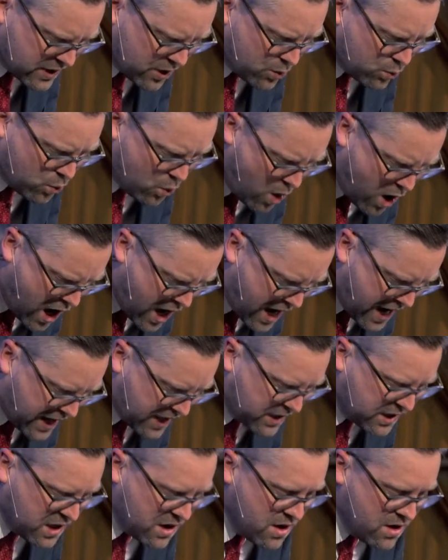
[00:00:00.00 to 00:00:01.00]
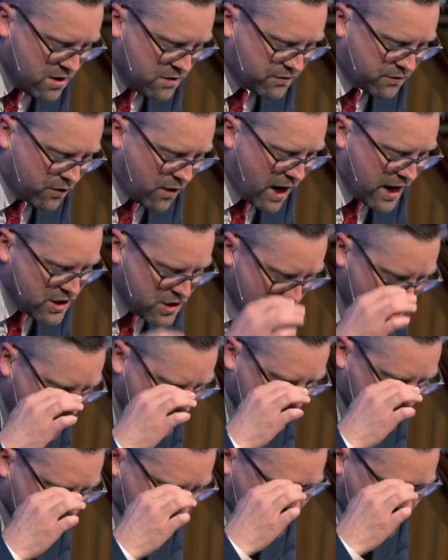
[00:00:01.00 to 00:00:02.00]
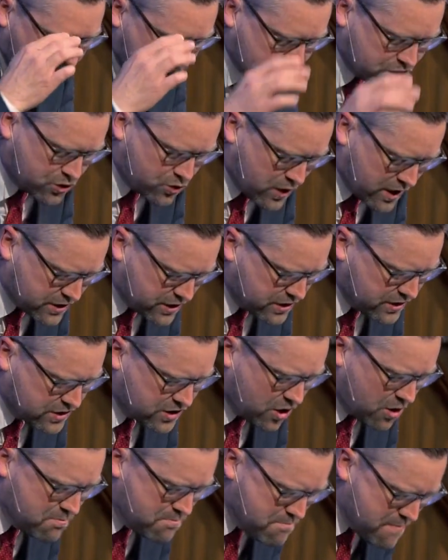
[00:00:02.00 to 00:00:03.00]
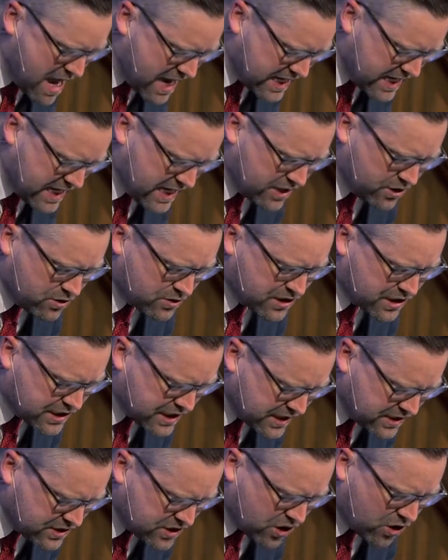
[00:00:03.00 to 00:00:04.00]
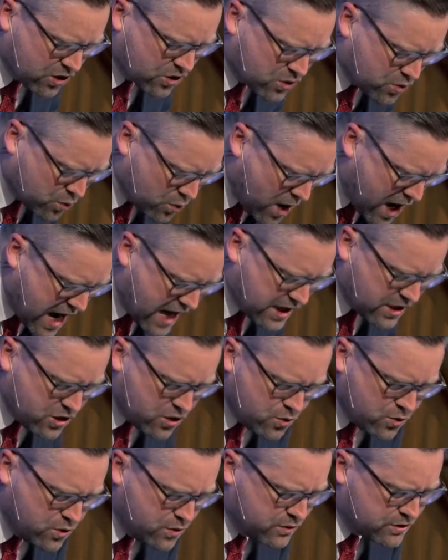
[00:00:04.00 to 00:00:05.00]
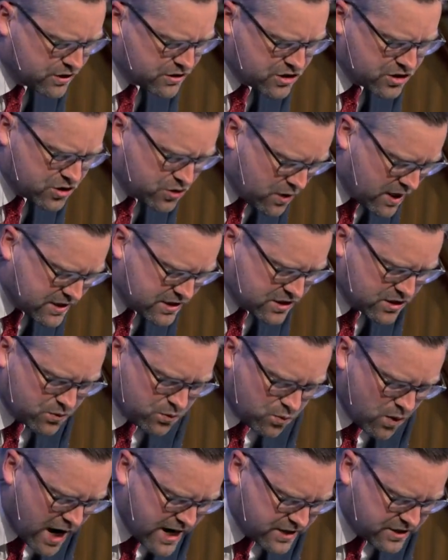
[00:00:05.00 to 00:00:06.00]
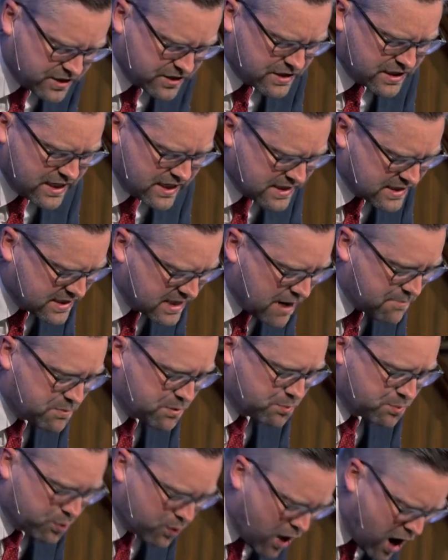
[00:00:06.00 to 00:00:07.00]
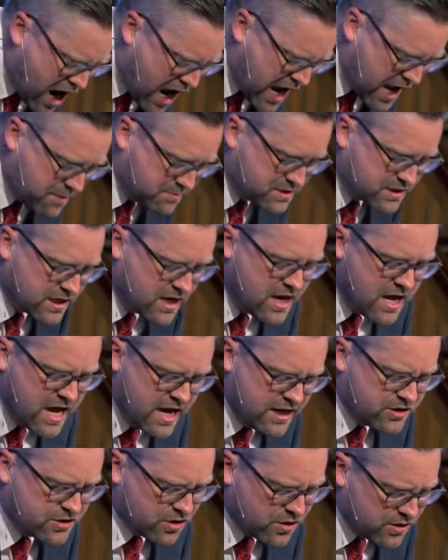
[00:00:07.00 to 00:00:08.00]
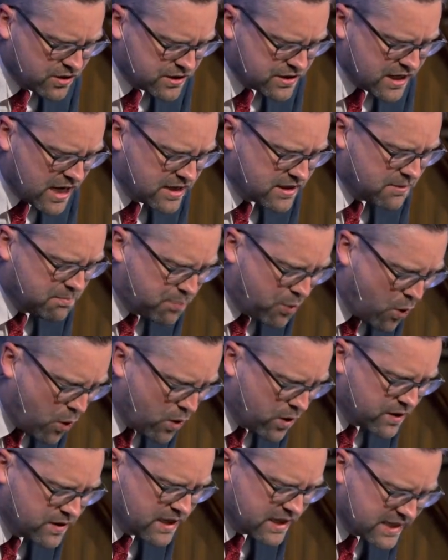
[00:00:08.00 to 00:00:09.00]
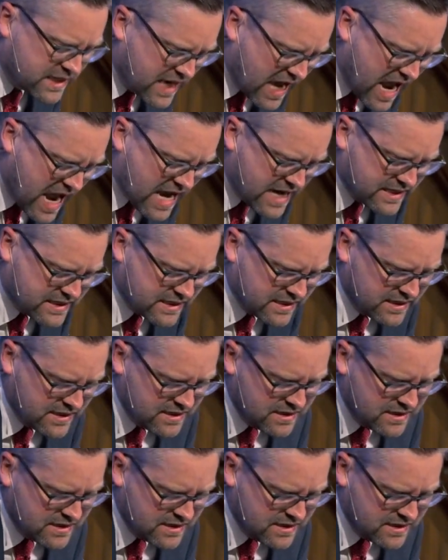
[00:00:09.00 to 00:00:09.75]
their wine. For I know your transgressions are many and your sins are great, you who distress the righteous and accept bribes and turn aside the poor in the gate.